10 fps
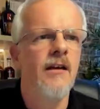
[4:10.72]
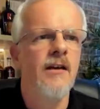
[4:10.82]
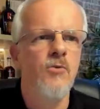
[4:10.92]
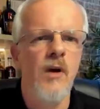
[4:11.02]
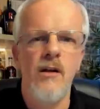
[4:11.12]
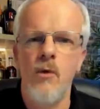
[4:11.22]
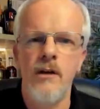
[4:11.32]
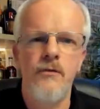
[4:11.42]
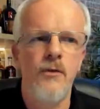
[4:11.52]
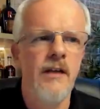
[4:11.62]
as well.
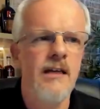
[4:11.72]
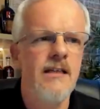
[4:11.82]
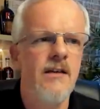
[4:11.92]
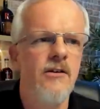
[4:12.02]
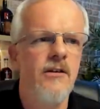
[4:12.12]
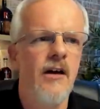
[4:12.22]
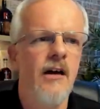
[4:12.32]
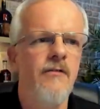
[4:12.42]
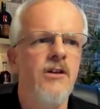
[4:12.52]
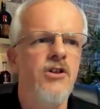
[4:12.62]
Wonderful, Desi. Good to
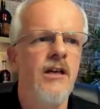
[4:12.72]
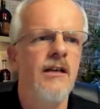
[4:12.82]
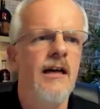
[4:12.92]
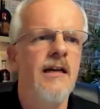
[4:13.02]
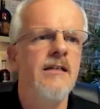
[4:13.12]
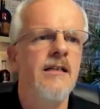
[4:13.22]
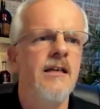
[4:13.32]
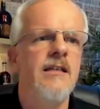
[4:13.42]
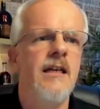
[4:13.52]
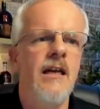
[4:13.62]
have you. Shane Lay is
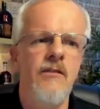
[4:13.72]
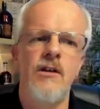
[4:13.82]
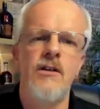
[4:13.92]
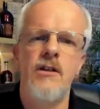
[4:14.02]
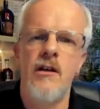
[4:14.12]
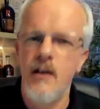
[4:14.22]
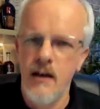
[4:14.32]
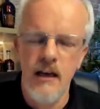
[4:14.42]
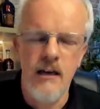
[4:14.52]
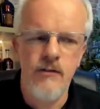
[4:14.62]
in, saying, evening, sir.
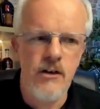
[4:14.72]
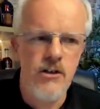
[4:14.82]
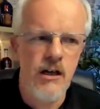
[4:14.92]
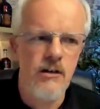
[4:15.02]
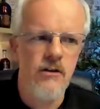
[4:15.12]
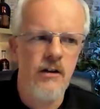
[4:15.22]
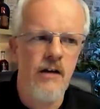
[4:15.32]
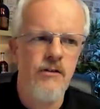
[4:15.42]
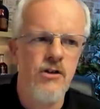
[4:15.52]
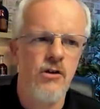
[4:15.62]
Evening, Shane. Good to
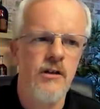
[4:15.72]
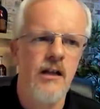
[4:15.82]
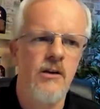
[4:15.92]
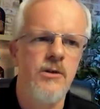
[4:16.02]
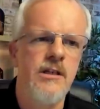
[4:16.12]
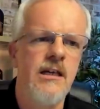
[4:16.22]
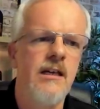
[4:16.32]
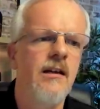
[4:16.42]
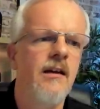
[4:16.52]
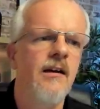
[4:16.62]
have you. Jean de la
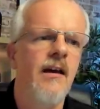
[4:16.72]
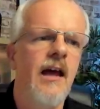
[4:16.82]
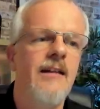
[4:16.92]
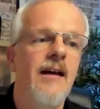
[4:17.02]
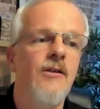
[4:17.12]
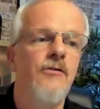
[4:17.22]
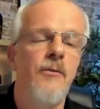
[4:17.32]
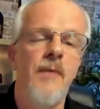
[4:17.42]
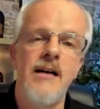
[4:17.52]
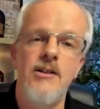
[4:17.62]
Cuisine. Daniel
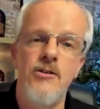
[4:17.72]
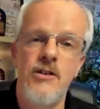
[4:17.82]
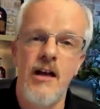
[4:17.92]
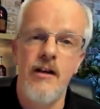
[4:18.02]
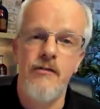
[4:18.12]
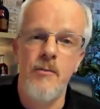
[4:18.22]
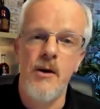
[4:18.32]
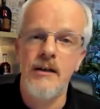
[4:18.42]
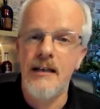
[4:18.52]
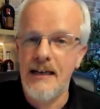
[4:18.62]
Vermas, you star from
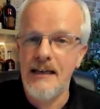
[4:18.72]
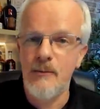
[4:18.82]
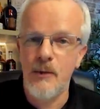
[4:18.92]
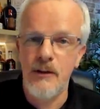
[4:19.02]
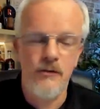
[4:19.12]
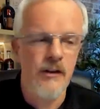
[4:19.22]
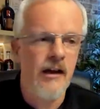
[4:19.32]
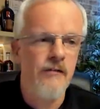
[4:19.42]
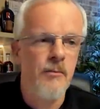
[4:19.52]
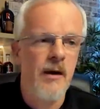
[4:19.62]
Hungary. Wonderful to
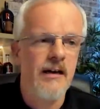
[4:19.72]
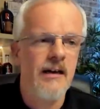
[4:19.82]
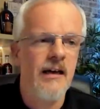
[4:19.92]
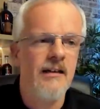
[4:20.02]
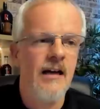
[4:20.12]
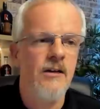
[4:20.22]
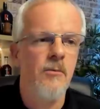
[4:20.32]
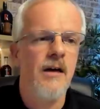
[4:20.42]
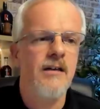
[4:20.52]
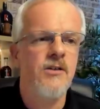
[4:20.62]
have you back again, Daniel.
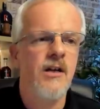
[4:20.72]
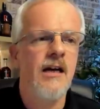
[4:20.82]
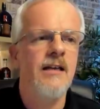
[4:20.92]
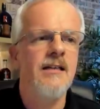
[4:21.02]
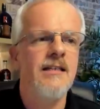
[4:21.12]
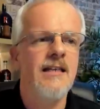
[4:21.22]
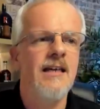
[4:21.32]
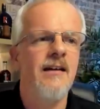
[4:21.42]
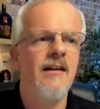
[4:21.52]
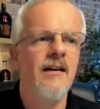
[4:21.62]
Marcus Kreitner is here.